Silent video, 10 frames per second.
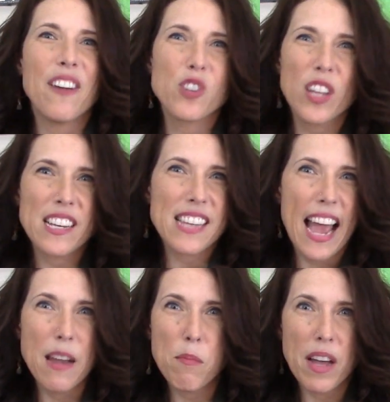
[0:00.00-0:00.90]
after
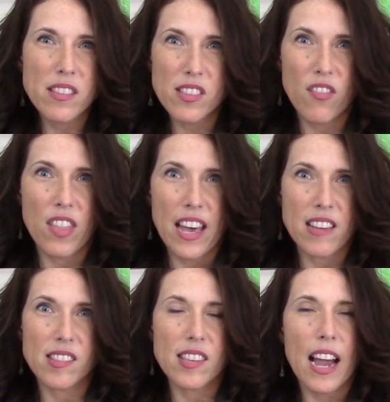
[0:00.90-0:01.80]
10 months of
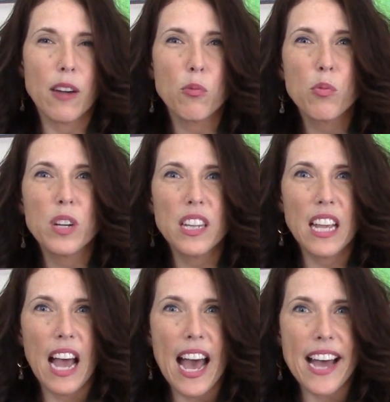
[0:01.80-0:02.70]
this, I really
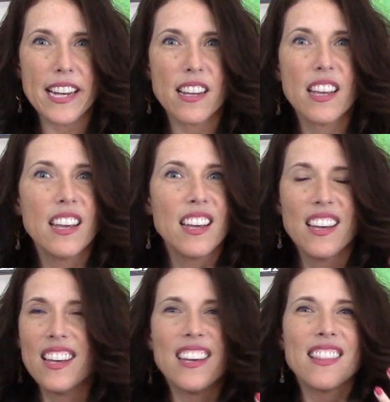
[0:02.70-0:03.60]
had
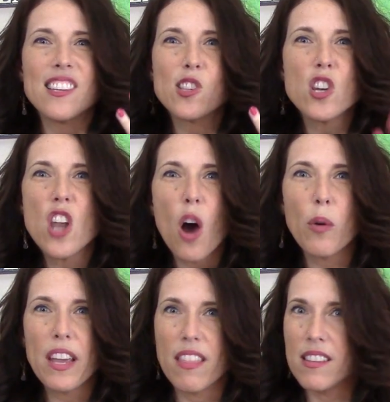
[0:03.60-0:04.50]
this
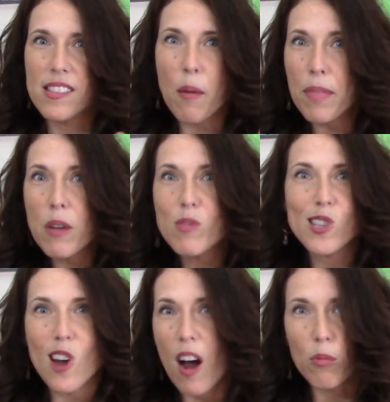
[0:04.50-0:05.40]
knowing that something was
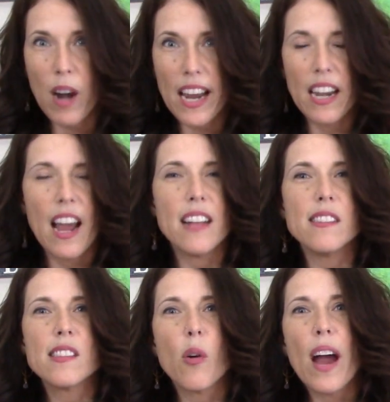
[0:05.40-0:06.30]
not right. And
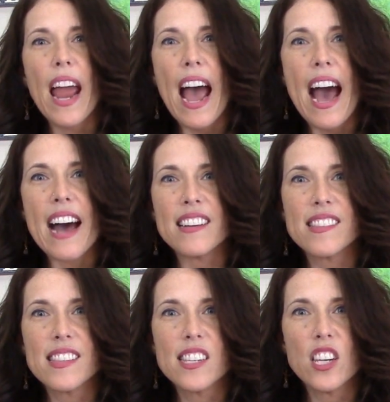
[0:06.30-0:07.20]
so I
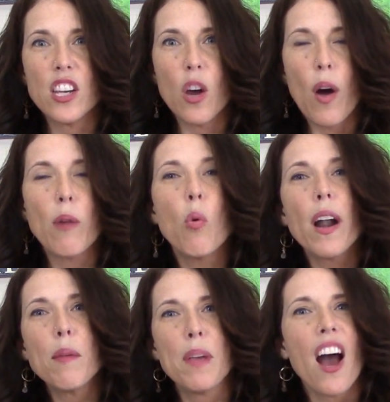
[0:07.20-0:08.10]
asked, I
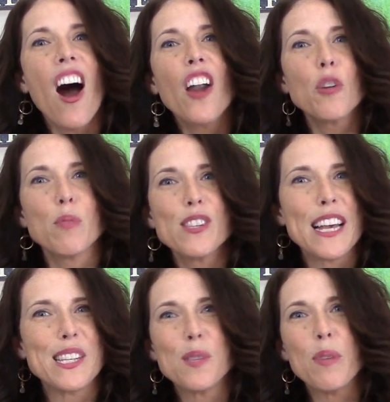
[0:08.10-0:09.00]
want to be
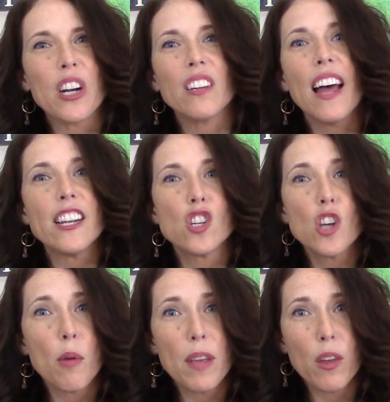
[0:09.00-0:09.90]
100% spirit-led,
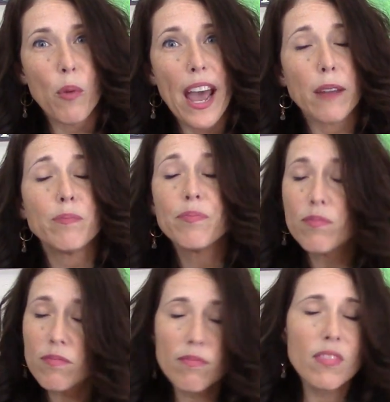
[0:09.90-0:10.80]
show me the way.
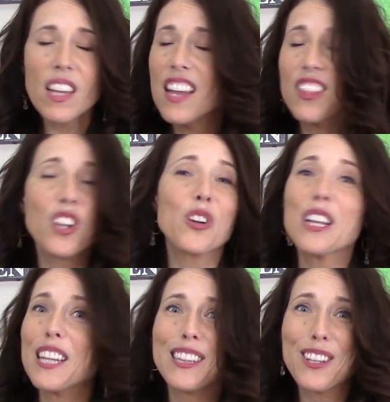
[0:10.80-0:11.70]
And
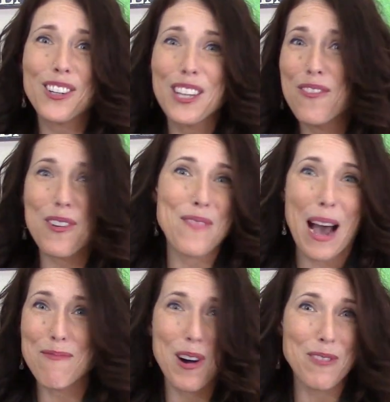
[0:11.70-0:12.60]
literally from
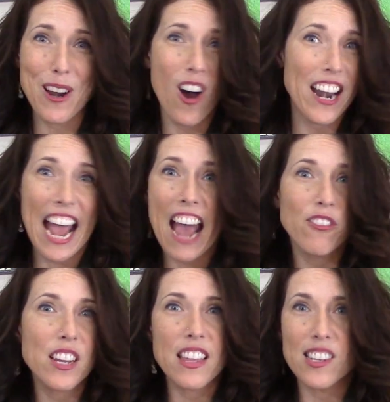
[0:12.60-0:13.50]
that moment on,
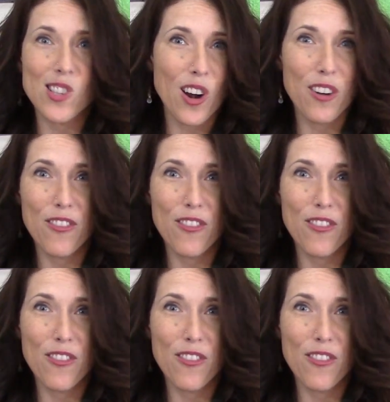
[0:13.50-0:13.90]
everything started